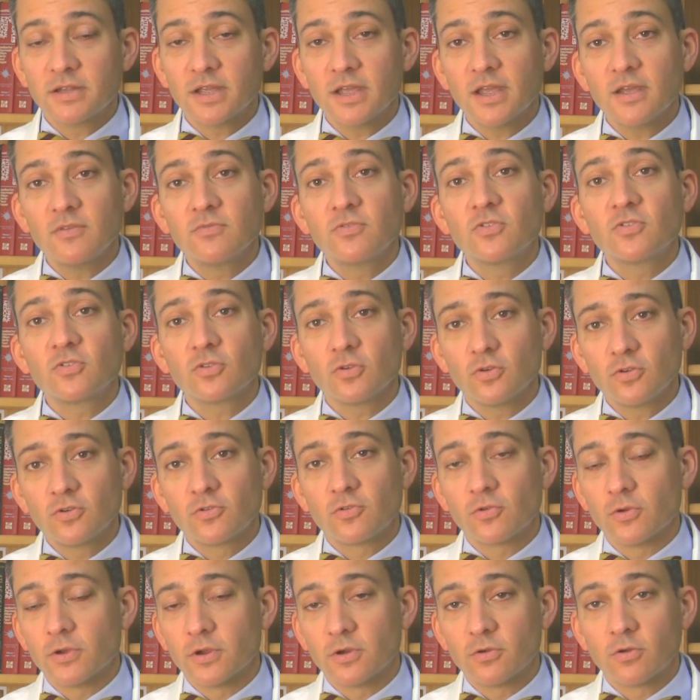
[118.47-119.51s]
to have
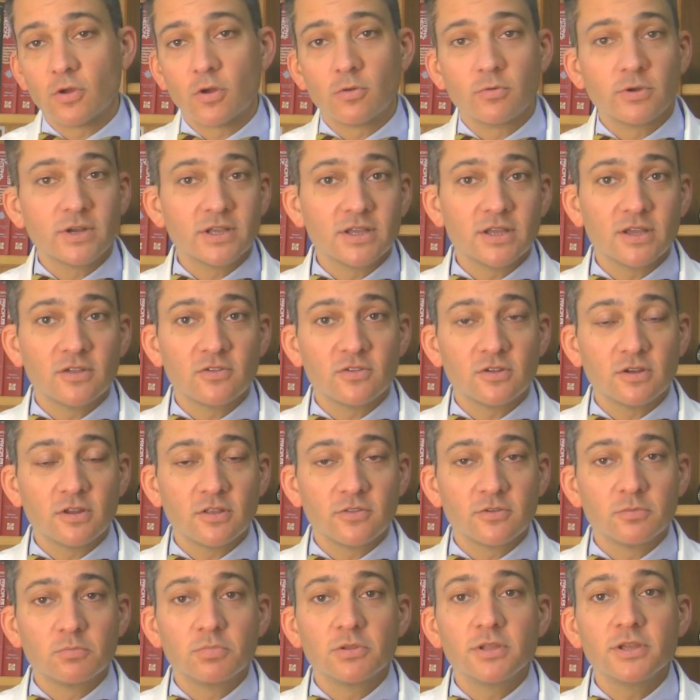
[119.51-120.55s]
surgery or already has
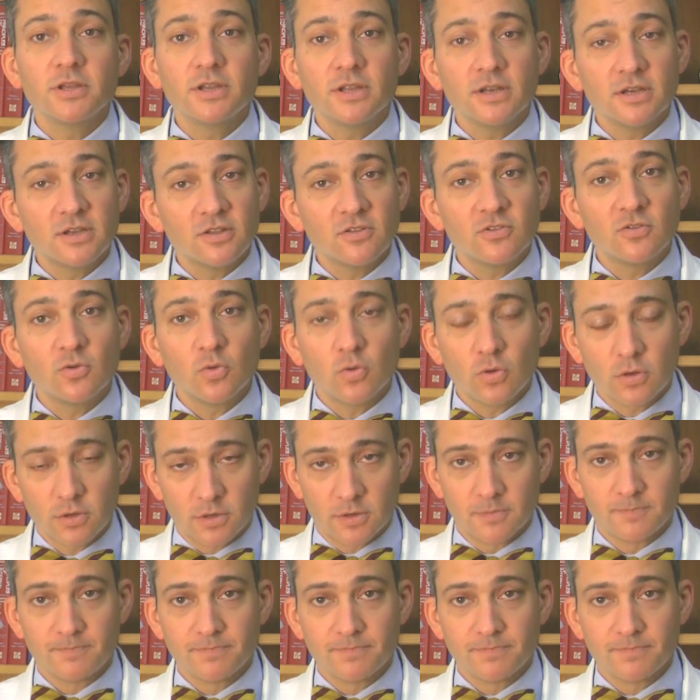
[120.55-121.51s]
another bleeding disorder.